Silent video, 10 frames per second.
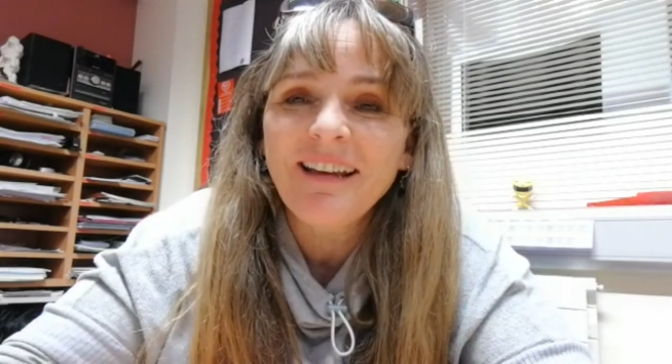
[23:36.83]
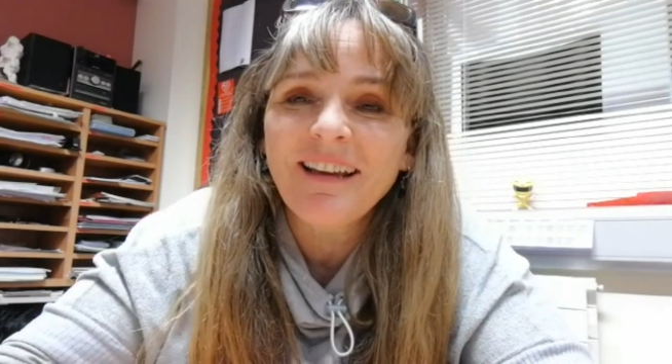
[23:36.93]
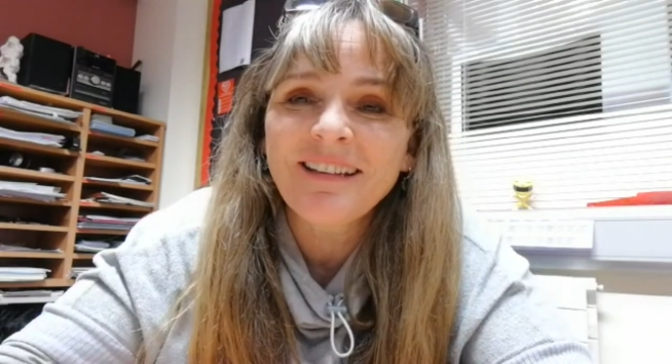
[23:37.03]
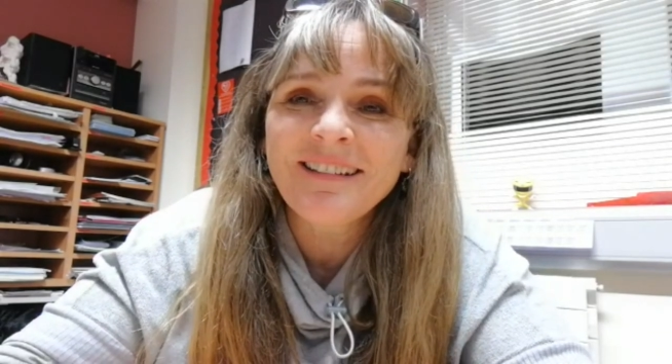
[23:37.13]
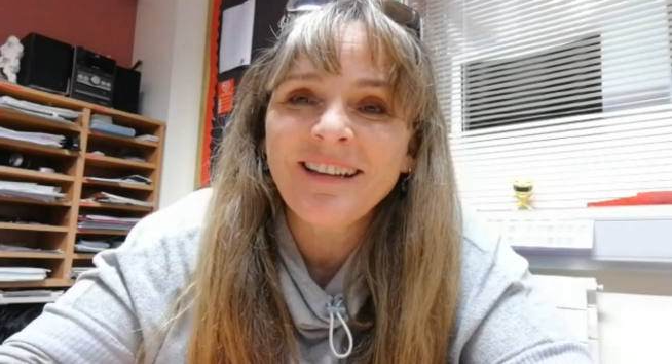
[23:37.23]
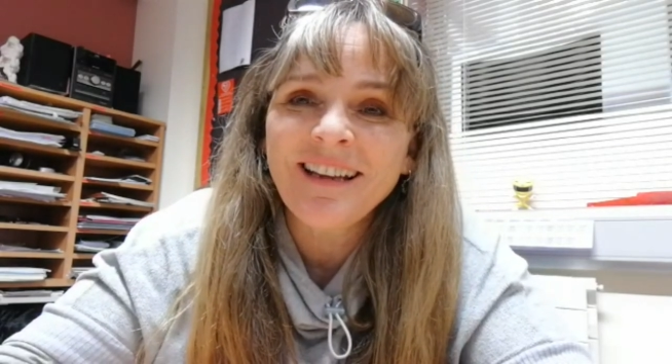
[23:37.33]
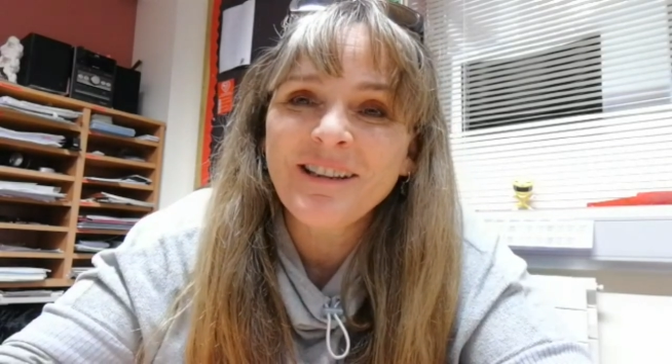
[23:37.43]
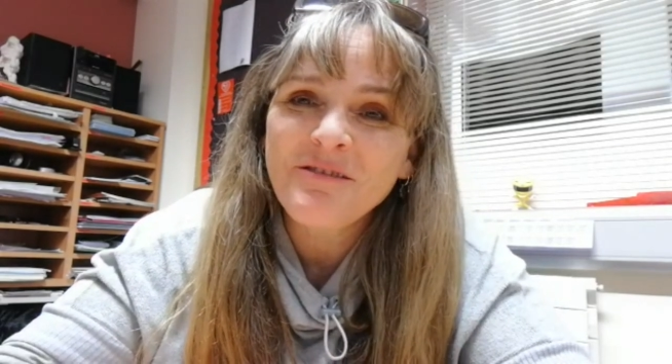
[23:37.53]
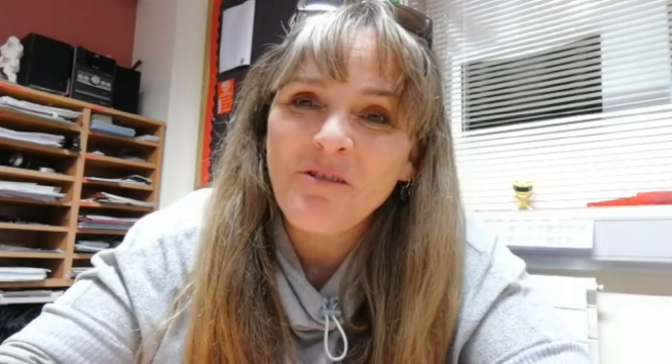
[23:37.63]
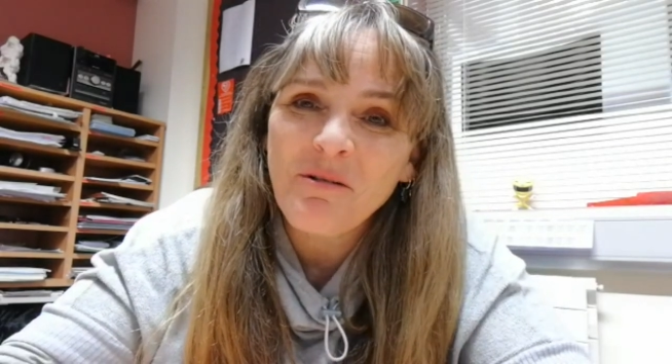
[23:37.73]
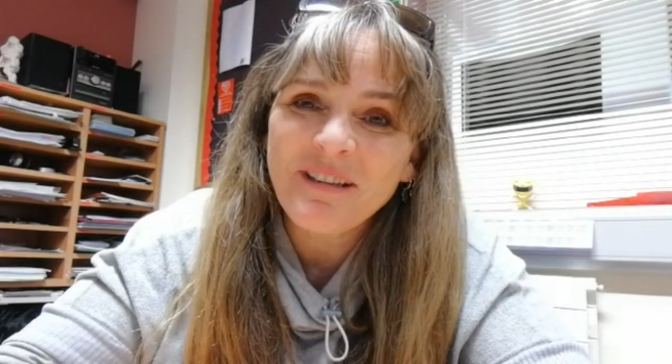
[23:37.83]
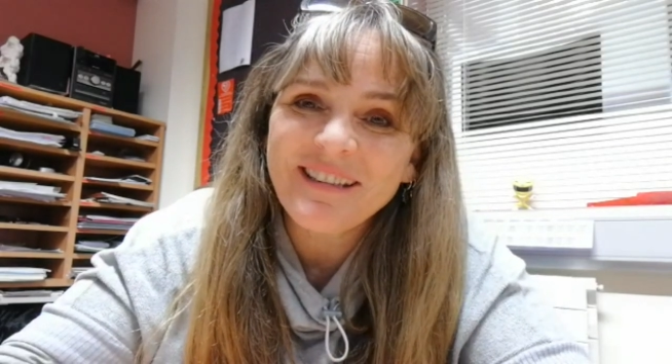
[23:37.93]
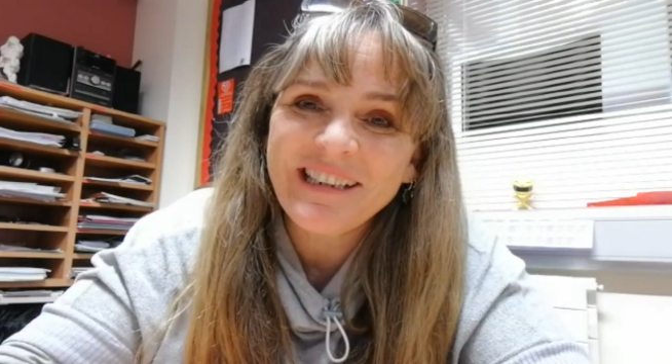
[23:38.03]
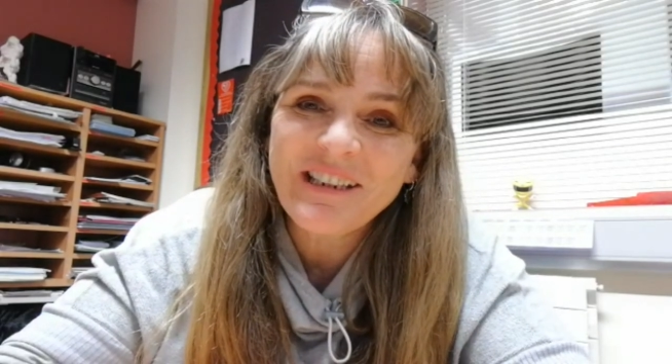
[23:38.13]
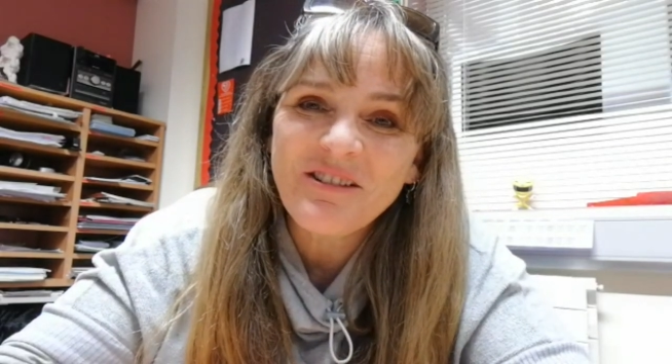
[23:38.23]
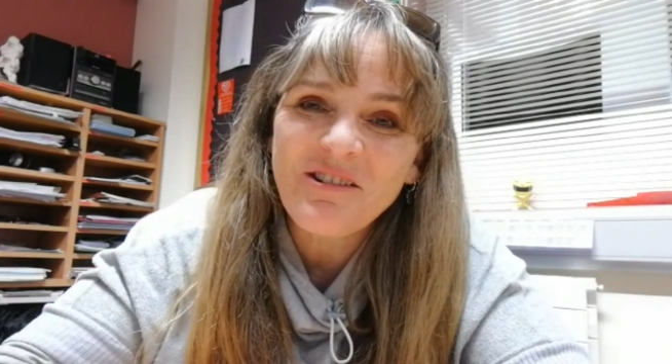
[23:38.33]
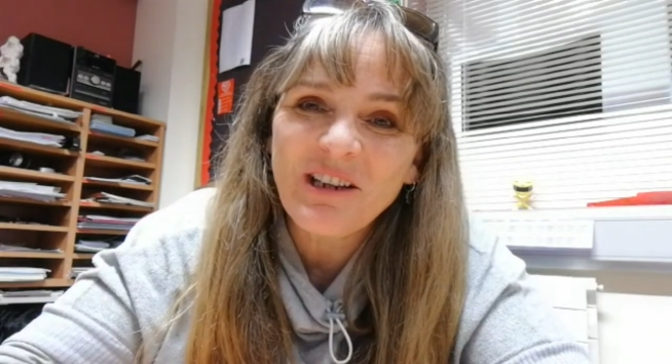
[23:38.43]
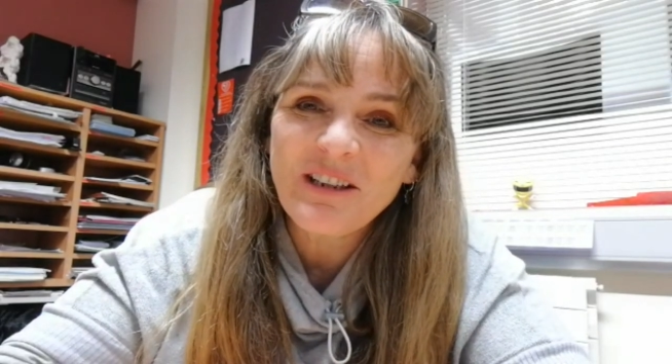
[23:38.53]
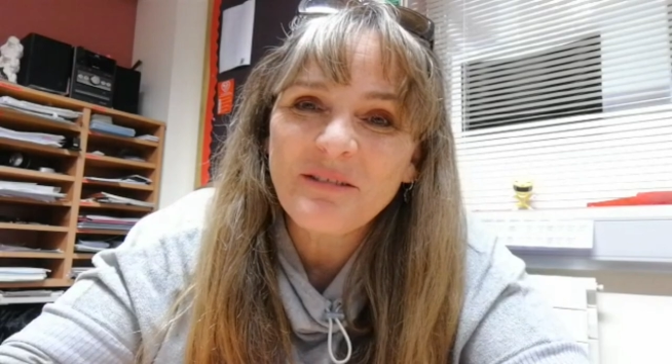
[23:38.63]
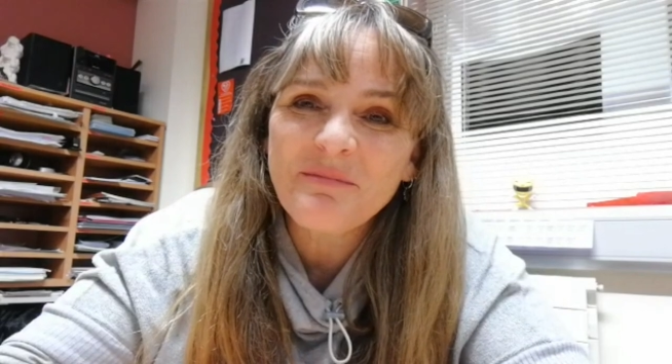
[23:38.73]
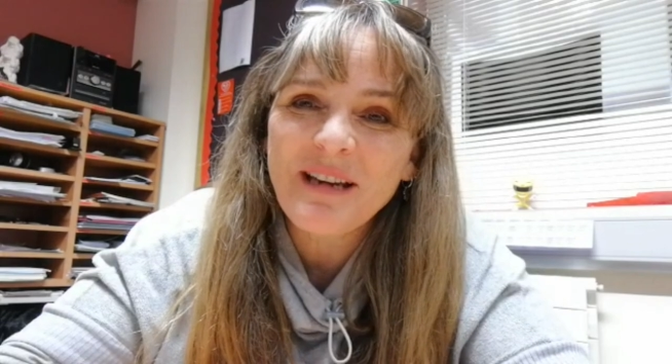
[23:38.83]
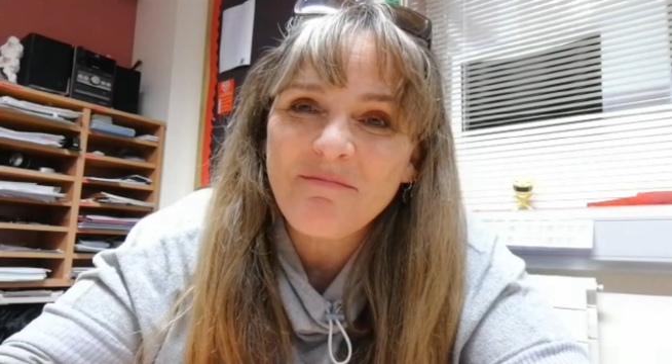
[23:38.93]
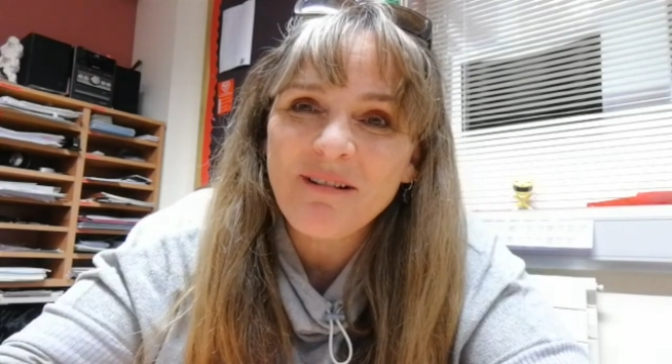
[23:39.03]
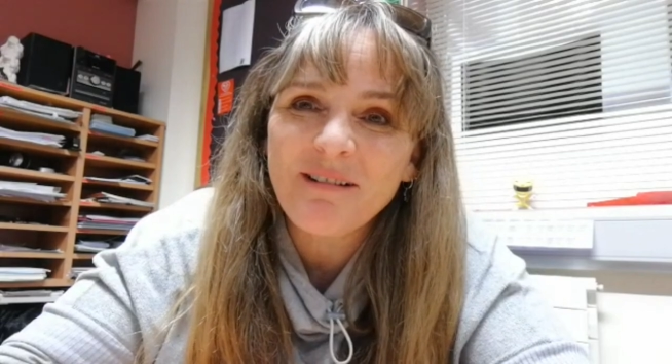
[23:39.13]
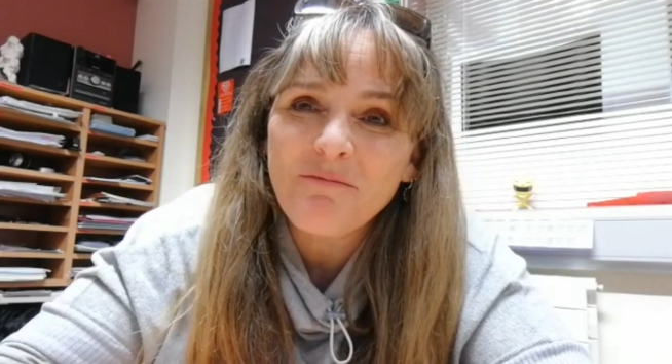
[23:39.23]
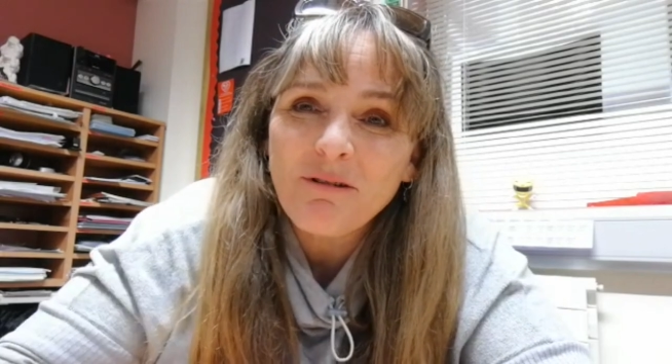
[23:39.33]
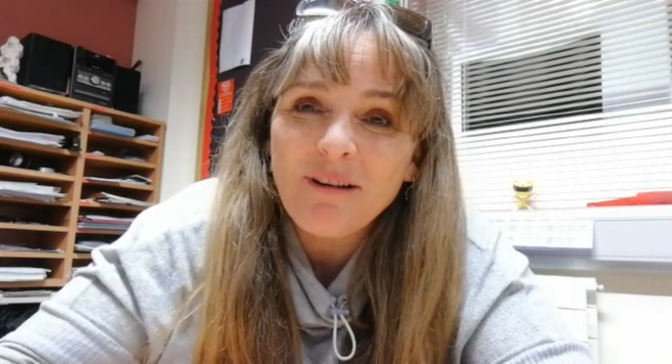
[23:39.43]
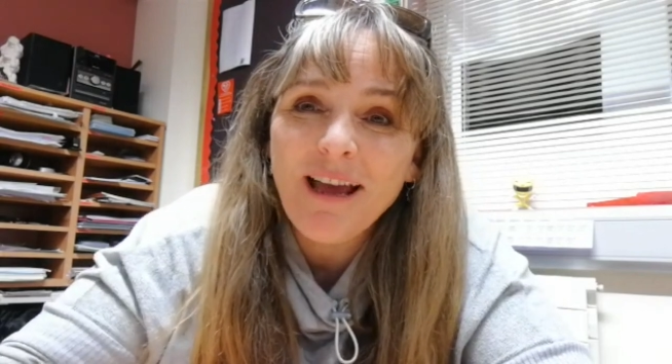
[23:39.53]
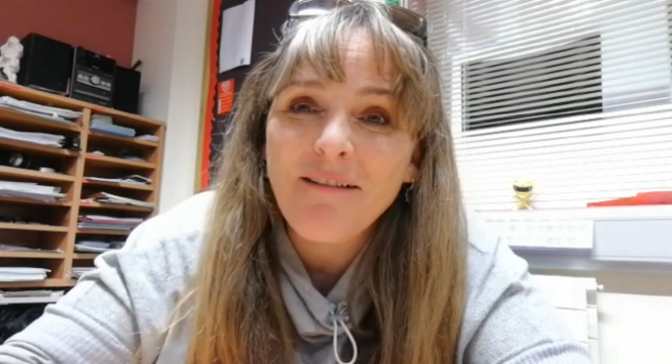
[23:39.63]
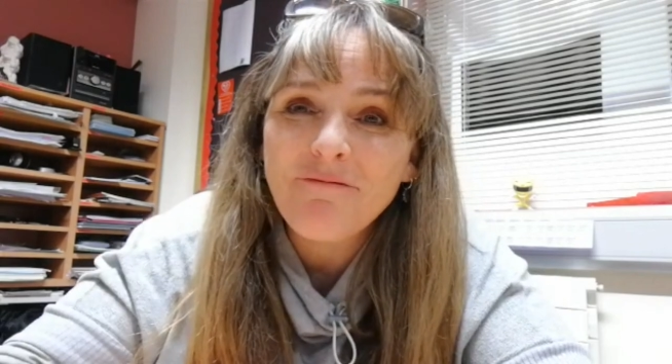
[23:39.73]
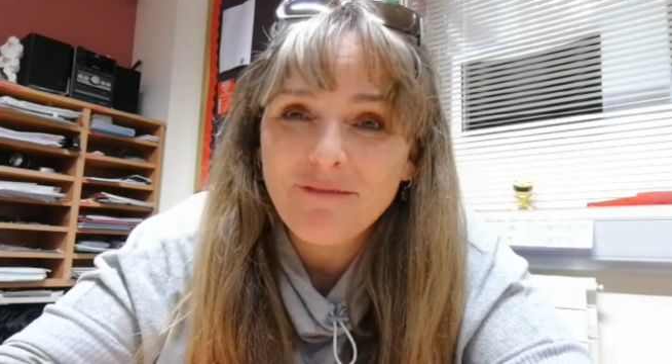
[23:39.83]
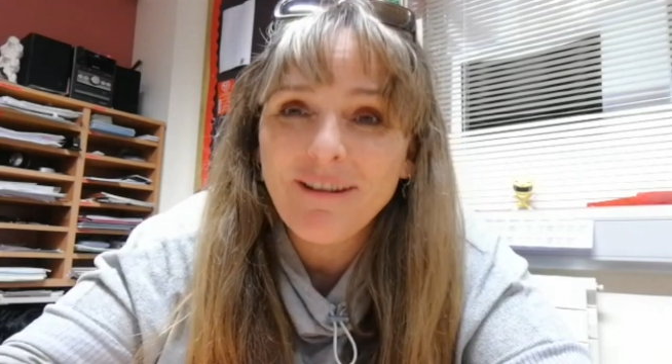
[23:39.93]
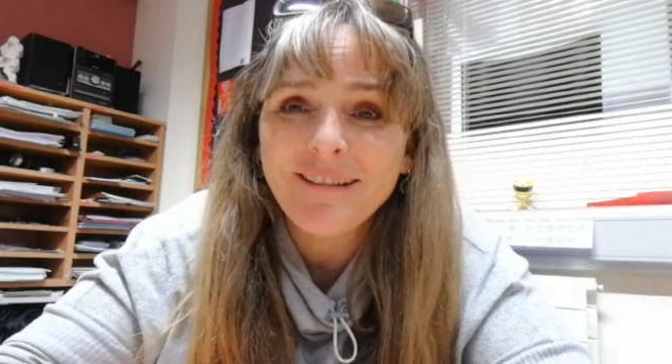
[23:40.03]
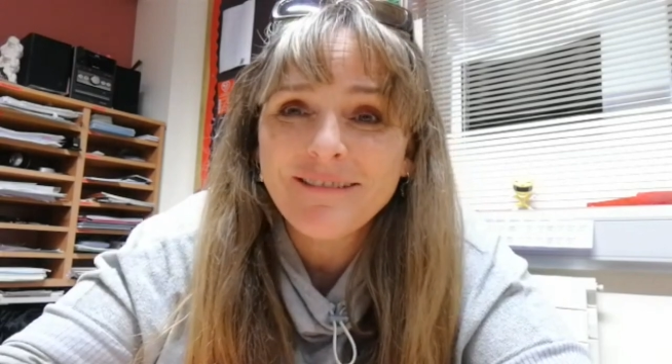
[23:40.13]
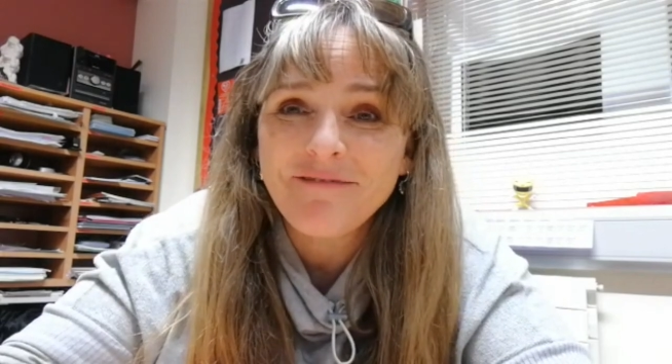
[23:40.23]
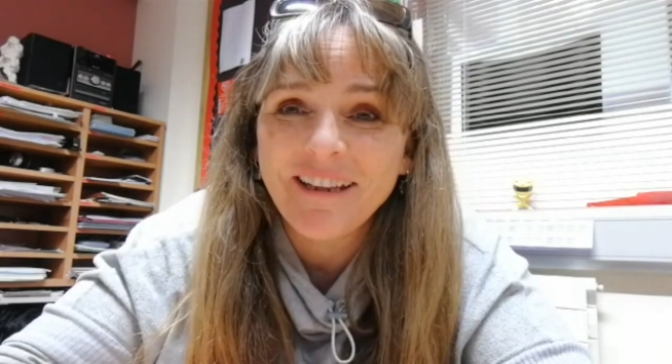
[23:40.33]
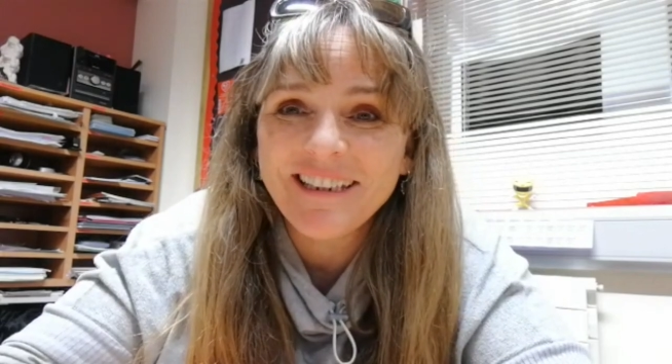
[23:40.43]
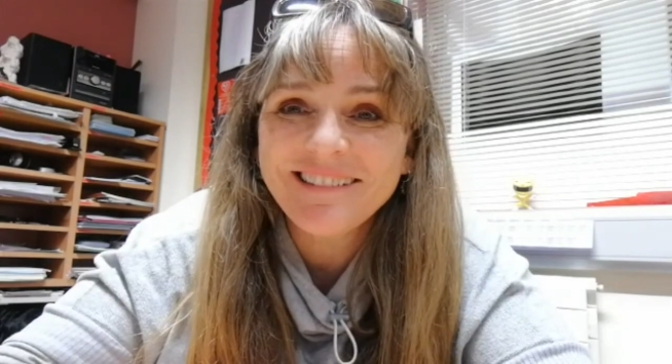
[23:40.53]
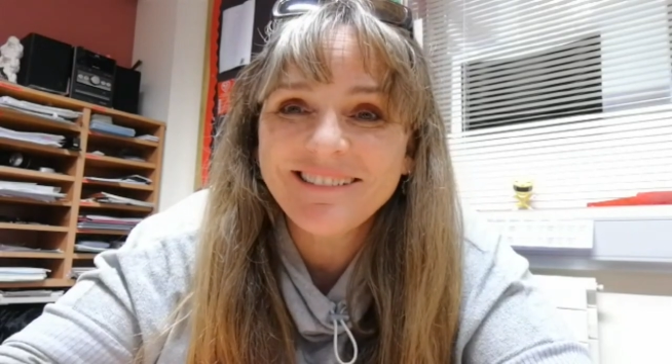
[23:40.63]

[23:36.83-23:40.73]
and I look forward to seeing you all in September. We're going to have lots of fun.